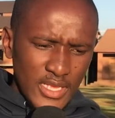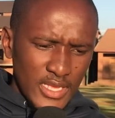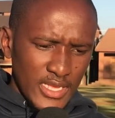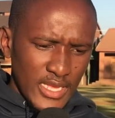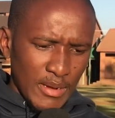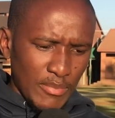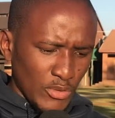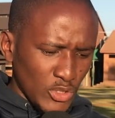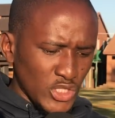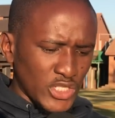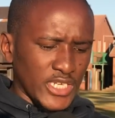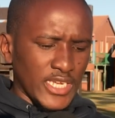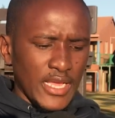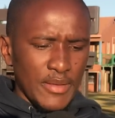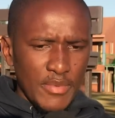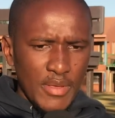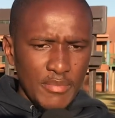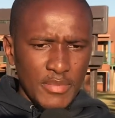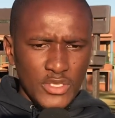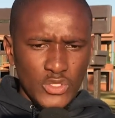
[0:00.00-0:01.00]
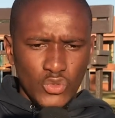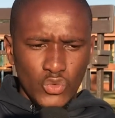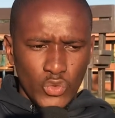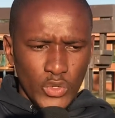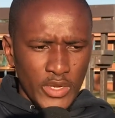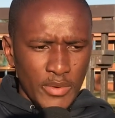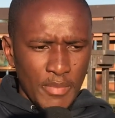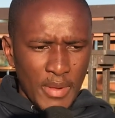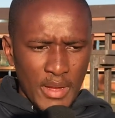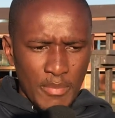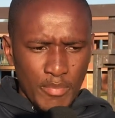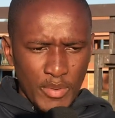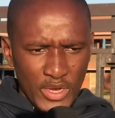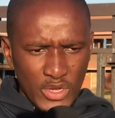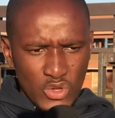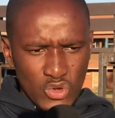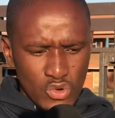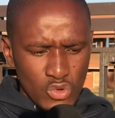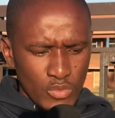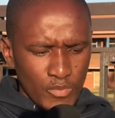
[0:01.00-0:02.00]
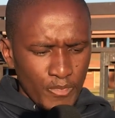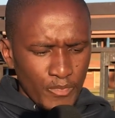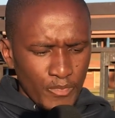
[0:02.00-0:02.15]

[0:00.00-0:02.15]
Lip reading: Yabonji game Yamazul, it might be a draw.